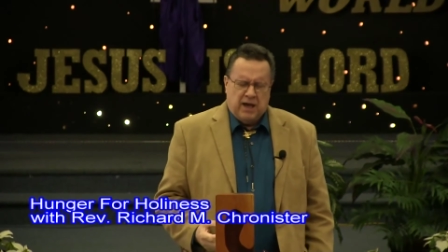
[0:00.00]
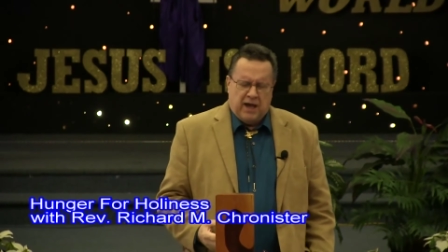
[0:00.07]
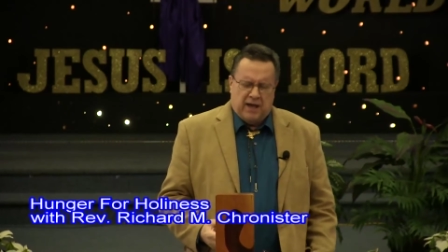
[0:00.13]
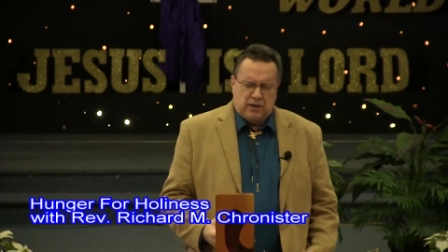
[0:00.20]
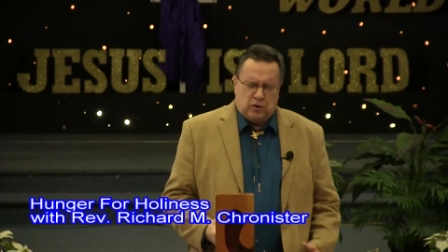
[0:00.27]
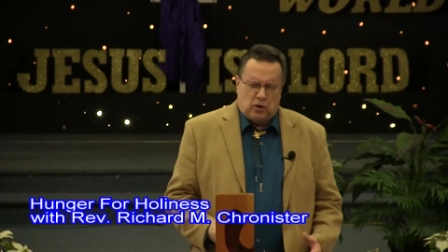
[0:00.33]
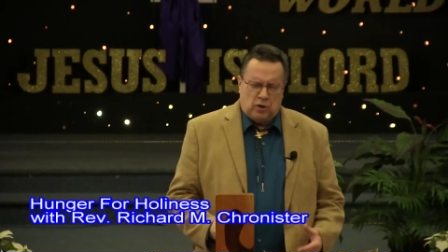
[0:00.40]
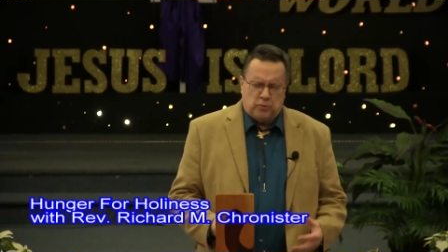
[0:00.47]

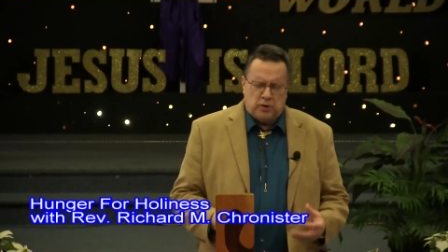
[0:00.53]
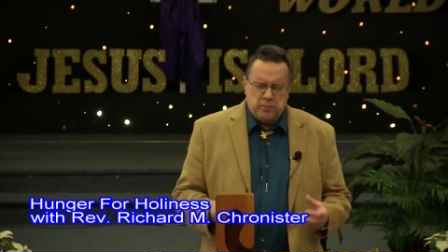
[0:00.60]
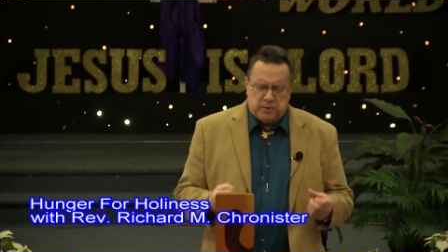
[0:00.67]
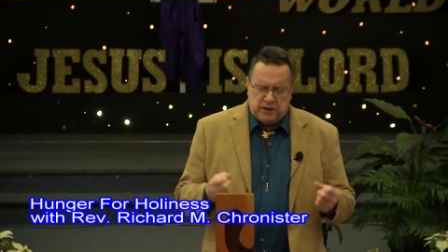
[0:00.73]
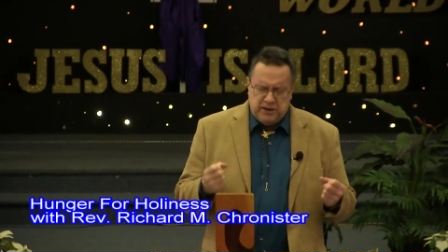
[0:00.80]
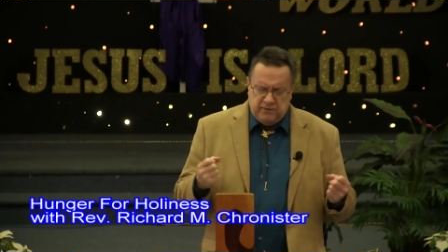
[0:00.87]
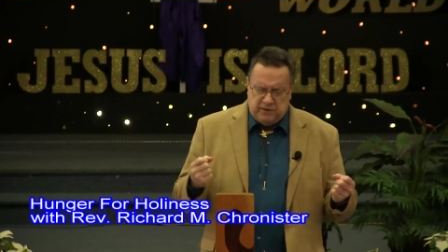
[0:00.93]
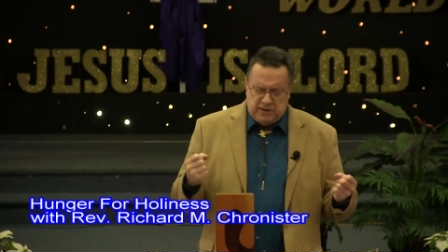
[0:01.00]
And, Lord, we're
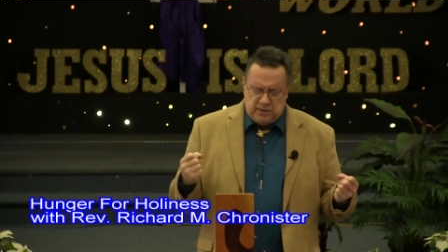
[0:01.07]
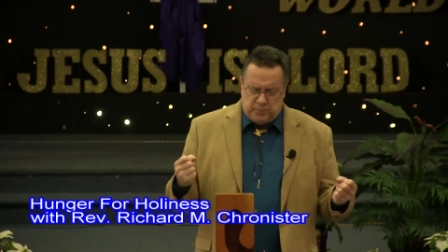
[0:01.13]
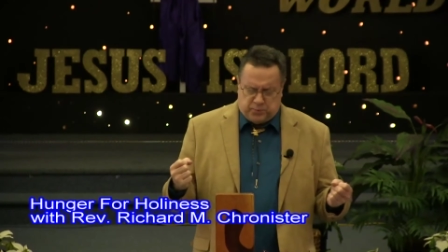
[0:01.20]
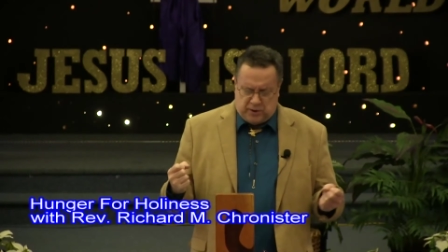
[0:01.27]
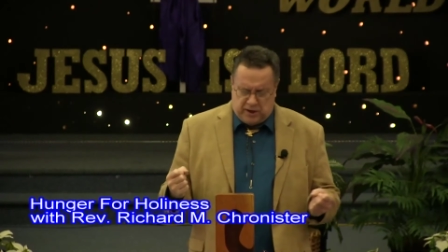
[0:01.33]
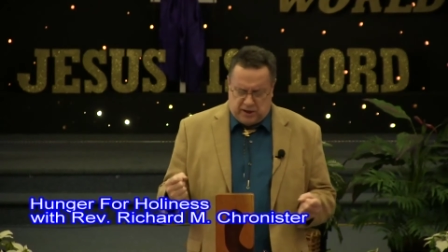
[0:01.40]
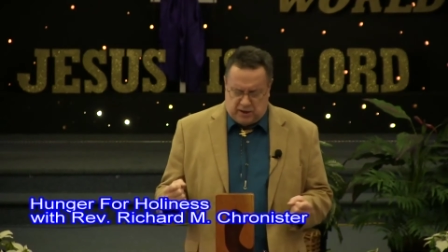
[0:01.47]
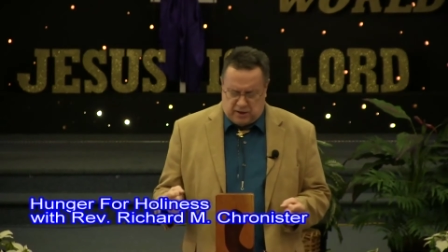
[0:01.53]
believing in
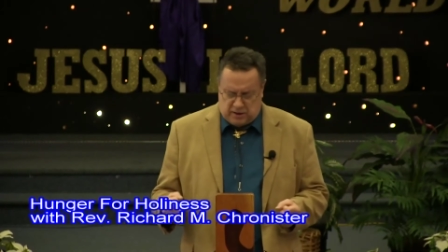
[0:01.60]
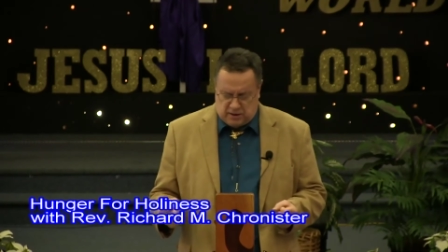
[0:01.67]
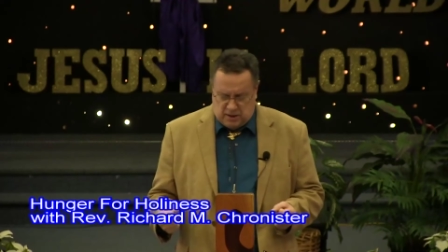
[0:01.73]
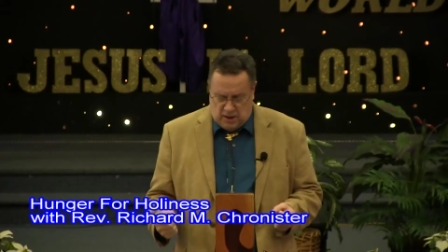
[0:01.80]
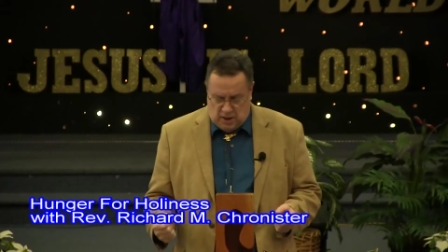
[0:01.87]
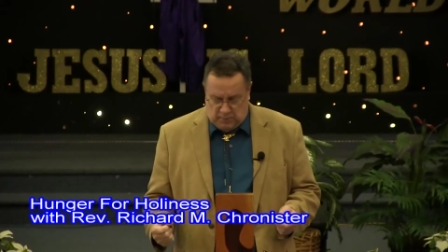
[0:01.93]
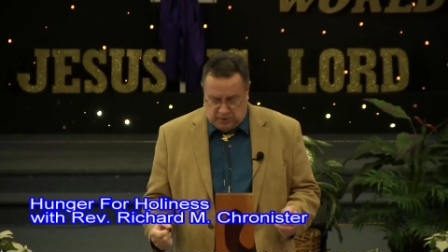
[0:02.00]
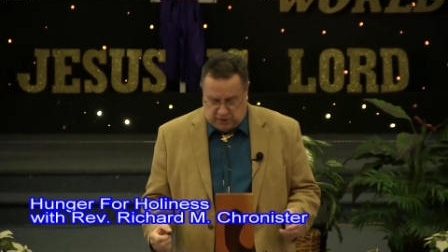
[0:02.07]
prayer
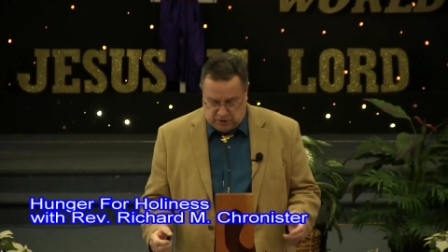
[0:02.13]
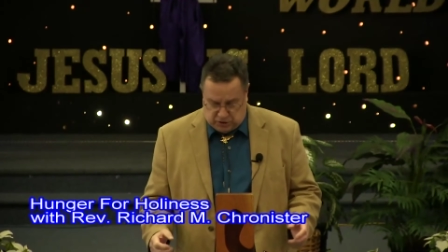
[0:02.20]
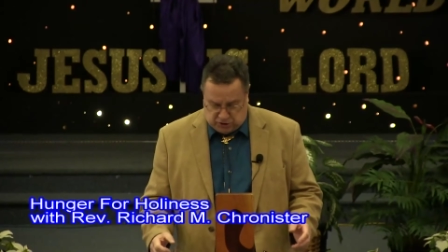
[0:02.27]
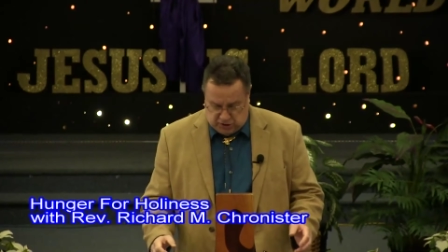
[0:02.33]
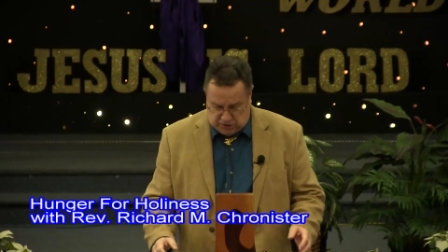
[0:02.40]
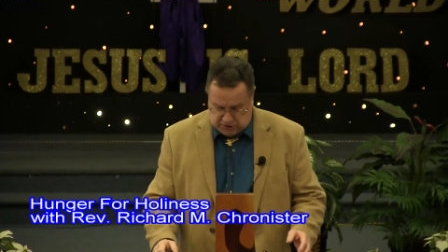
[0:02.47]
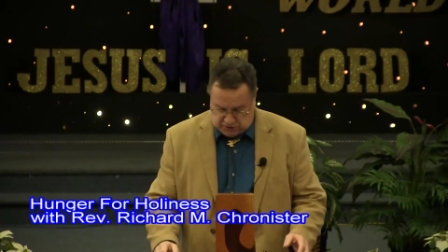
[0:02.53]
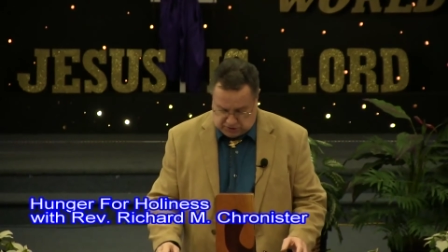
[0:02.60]
because
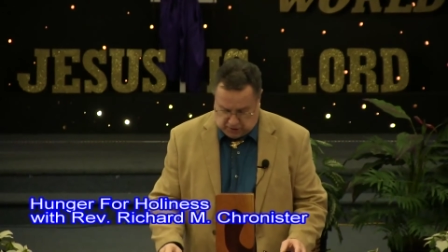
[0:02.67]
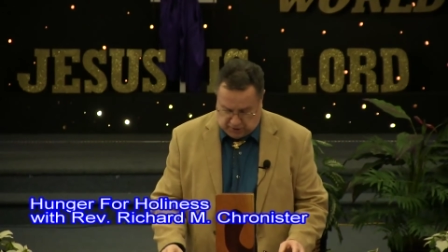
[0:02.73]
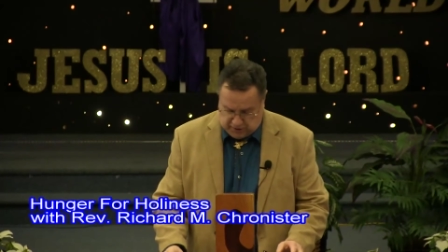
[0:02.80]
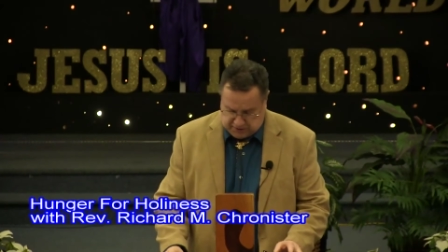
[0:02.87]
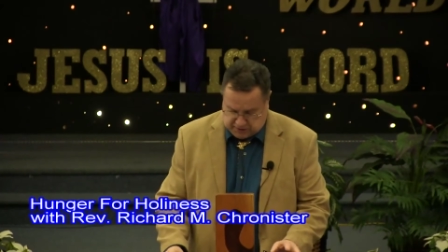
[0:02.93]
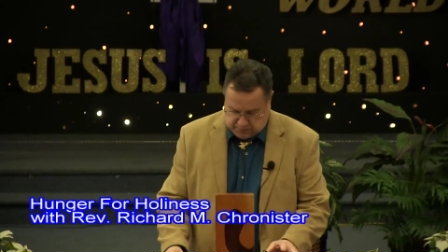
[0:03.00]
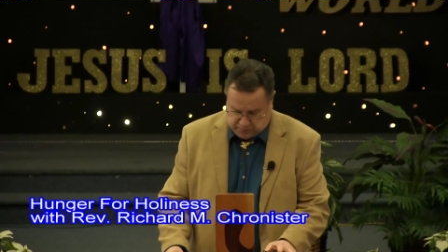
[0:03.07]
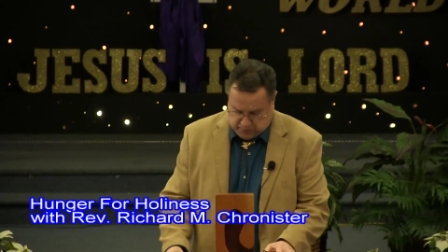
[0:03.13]
Jesus
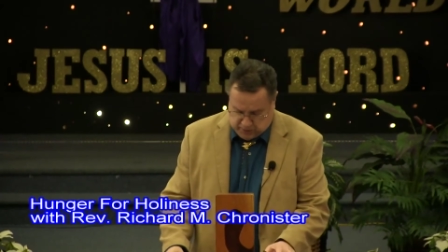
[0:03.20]
taught us to